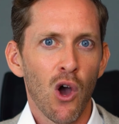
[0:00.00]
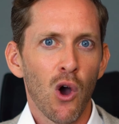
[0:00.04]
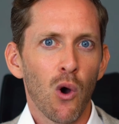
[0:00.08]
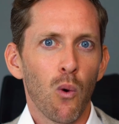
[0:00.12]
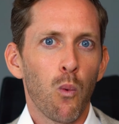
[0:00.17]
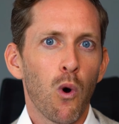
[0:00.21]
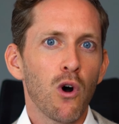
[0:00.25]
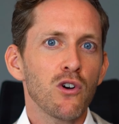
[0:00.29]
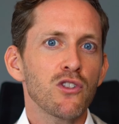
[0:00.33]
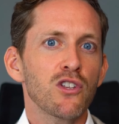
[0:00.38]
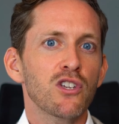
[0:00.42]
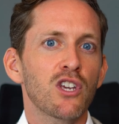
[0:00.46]

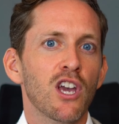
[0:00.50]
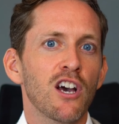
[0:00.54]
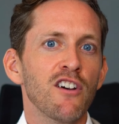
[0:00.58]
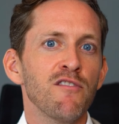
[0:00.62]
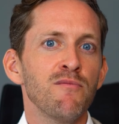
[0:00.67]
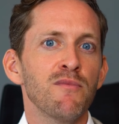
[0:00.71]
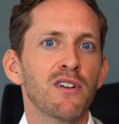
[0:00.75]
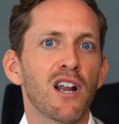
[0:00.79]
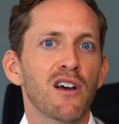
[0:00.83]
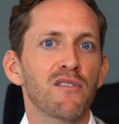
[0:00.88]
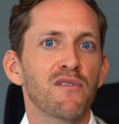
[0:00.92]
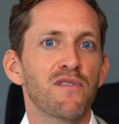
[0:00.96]
What the
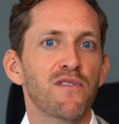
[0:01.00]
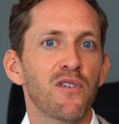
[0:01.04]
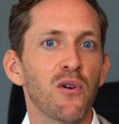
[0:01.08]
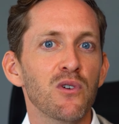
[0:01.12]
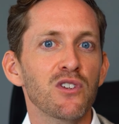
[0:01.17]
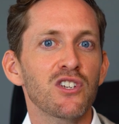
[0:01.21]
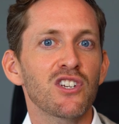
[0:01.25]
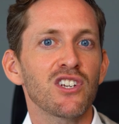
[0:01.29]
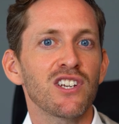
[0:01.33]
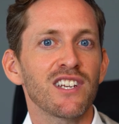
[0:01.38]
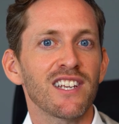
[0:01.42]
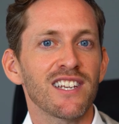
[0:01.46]
government
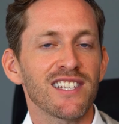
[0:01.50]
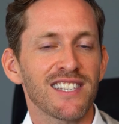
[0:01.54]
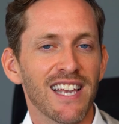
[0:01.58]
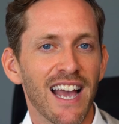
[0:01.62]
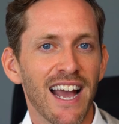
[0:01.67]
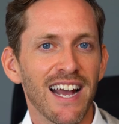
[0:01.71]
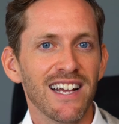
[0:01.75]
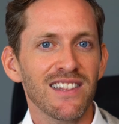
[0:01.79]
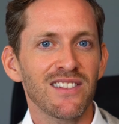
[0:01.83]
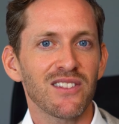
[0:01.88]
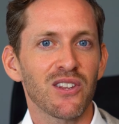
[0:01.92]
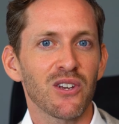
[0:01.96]
unfortunately has
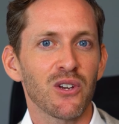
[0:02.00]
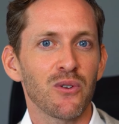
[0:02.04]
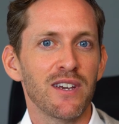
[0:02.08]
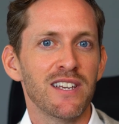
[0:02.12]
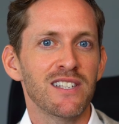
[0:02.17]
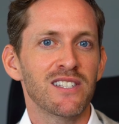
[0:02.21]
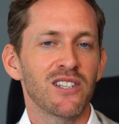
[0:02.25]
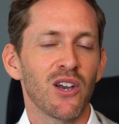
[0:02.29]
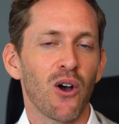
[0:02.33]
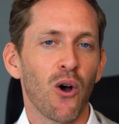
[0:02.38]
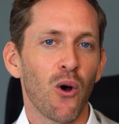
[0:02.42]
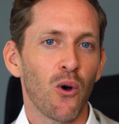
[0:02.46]
had though
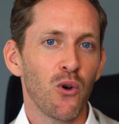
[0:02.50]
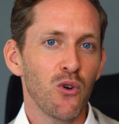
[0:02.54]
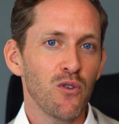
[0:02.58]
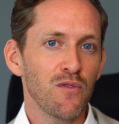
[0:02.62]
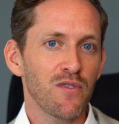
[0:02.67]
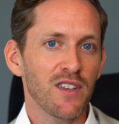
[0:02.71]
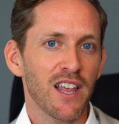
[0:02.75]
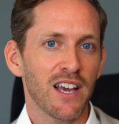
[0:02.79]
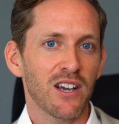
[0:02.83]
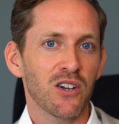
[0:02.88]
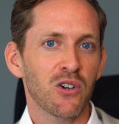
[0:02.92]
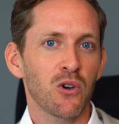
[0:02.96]
is that
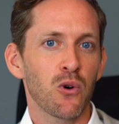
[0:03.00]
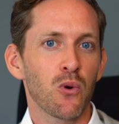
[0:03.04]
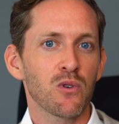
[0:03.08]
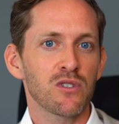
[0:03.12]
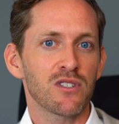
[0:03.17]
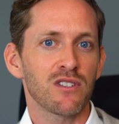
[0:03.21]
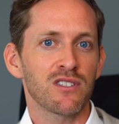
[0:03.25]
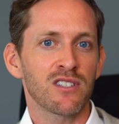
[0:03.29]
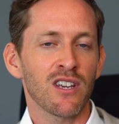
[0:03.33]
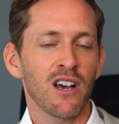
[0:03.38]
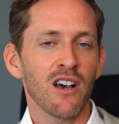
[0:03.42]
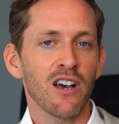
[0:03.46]
over that
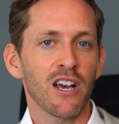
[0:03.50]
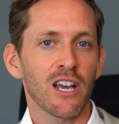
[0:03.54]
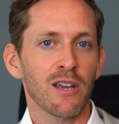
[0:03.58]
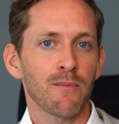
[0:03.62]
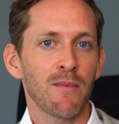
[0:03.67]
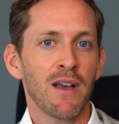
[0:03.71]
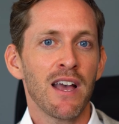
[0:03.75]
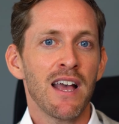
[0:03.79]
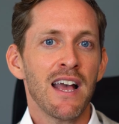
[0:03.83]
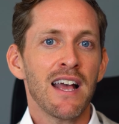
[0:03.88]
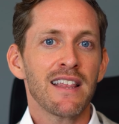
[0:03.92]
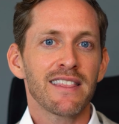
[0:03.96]
course of
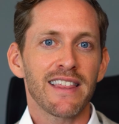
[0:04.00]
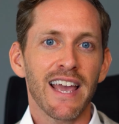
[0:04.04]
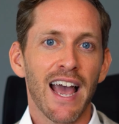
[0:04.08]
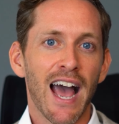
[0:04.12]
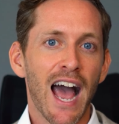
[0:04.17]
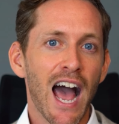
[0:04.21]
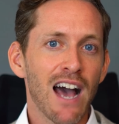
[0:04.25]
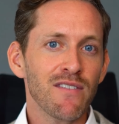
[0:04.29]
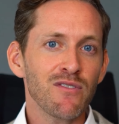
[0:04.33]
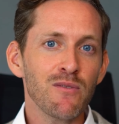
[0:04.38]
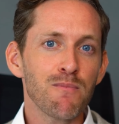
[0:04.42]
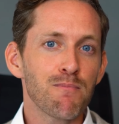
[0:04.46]
time, they
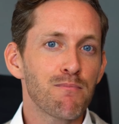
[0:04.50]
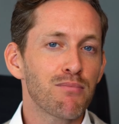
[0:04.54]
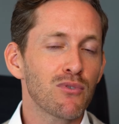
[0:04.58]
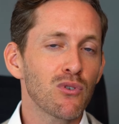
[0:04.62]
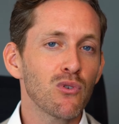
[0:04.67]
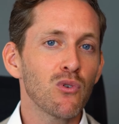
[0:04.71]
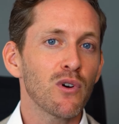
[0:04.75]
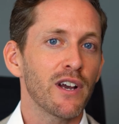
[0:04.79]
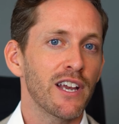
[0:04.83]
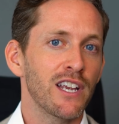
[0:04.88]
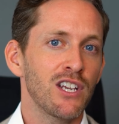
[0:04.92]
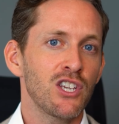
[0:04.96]
haven't
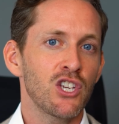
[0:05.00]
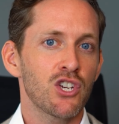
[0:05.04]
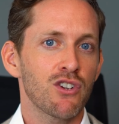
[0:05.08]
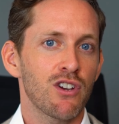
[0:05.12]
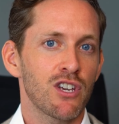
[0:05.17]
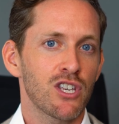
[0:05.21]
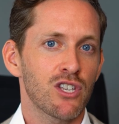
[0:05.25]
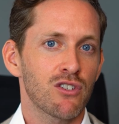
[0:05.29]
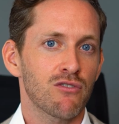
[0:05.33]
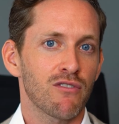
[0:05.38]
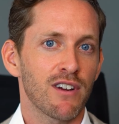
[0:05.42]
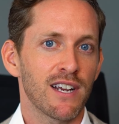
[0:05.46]
brought
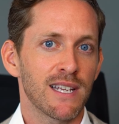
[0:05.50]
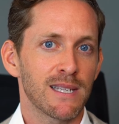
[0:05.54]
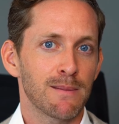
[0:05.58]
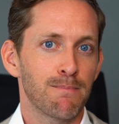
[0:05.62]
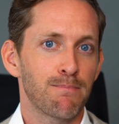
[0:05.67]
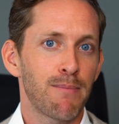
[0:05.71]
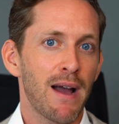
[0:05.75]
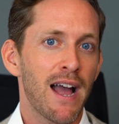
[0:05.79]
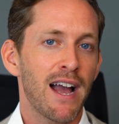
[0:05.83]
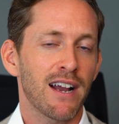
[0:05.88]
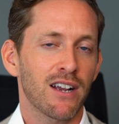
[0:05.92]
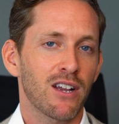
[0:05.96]
interest rates
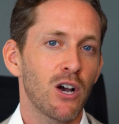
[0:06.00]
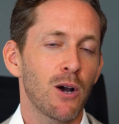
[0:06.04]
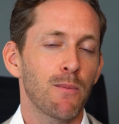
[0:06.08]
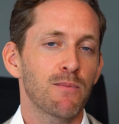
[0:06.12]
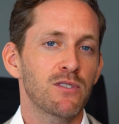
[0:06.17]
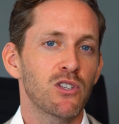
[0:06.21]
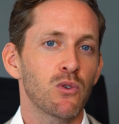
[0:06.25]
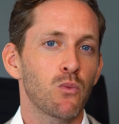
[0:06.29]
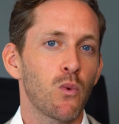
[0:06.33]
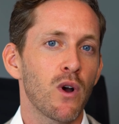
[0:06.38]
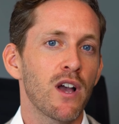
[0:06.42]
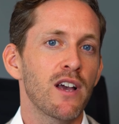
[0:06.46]
back
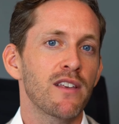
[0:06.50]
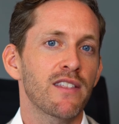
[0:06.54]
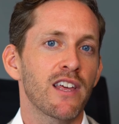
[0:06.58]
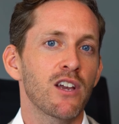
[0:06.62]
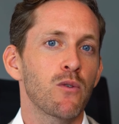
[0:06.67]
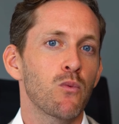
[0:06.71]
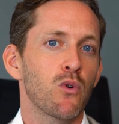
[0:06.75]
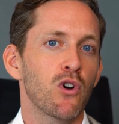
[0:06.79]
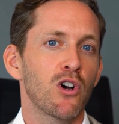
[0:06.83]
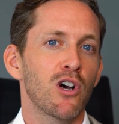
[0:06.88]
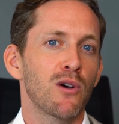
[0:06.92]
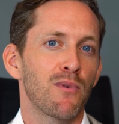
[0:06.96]
up to where they
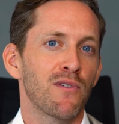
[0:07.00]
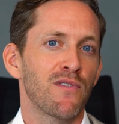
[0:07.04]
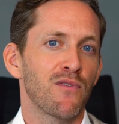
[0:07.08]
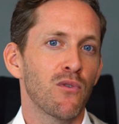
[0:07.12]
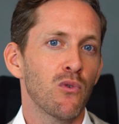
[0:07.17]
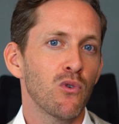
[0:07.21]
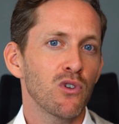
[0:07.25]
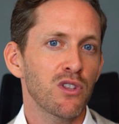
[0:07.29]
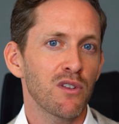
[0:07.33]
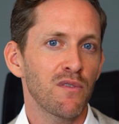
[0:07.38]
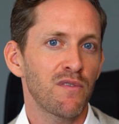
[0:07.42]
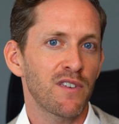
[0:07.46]
were
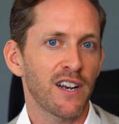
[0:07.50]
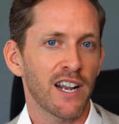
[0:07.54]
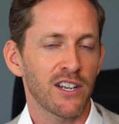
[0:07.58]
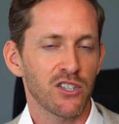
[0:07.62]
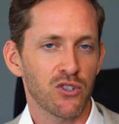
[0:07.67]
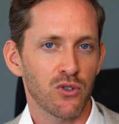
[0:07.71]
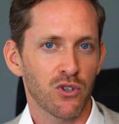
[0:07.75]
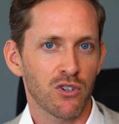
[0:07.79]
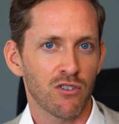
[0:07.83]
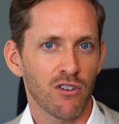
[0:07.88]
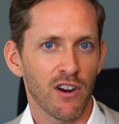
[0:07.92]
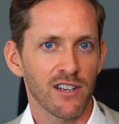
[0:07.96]
before the
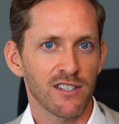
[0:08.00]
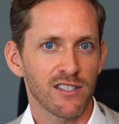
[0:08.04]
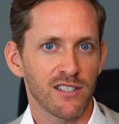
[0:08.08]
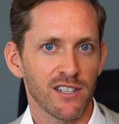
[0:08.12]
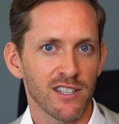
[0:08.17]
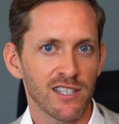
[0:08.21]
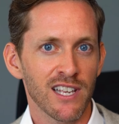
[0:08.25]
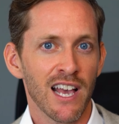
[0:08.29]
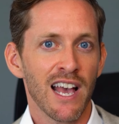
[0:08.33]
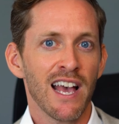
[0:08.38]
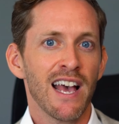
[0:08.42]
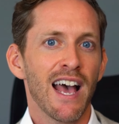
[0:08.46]
financial
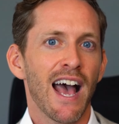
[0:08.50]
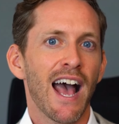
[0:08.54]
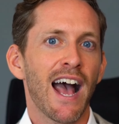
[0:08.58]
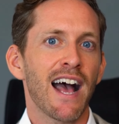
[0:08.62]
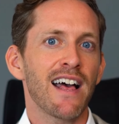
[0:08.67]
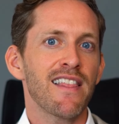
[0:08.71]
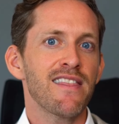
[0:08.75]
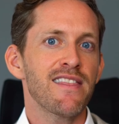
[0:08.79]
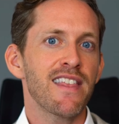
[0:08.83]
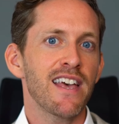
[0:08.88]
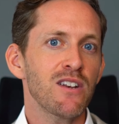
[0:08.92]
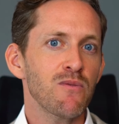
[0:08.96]
crisis,
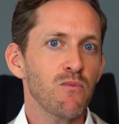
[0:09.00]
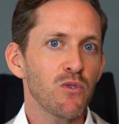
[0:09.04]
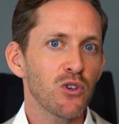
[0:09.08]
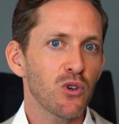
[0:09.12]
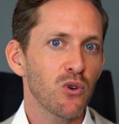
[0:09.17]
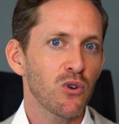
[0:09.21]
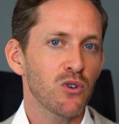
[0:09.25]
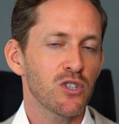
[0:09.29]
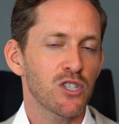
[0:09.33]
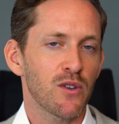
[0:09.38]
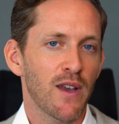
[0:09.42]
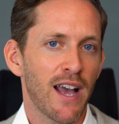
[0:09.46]
and then we
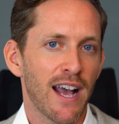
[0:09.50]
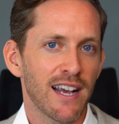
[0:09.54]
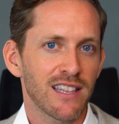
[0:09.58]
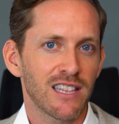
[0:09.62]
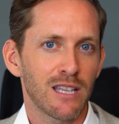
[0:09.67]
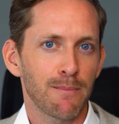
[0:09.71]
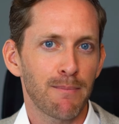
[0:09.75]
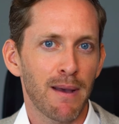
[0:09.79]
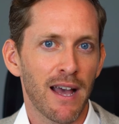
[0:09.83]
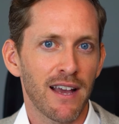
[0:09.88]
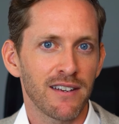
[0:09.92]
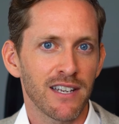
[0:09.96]
also
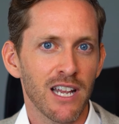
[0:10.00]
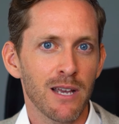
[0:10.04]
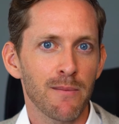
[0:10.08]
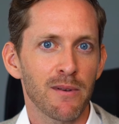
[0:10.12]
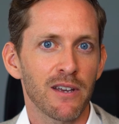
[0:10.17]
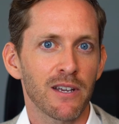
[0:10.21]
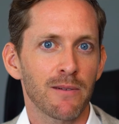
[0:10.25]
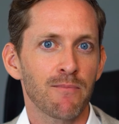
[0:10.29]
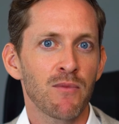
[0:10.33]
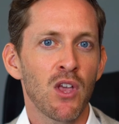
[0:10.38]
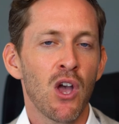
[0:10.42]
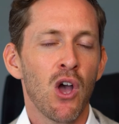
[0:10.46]
had the
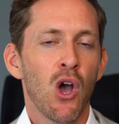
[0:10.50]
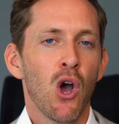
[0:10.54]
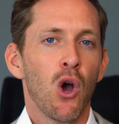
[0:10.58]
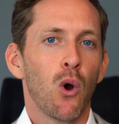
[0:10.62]
pandemic.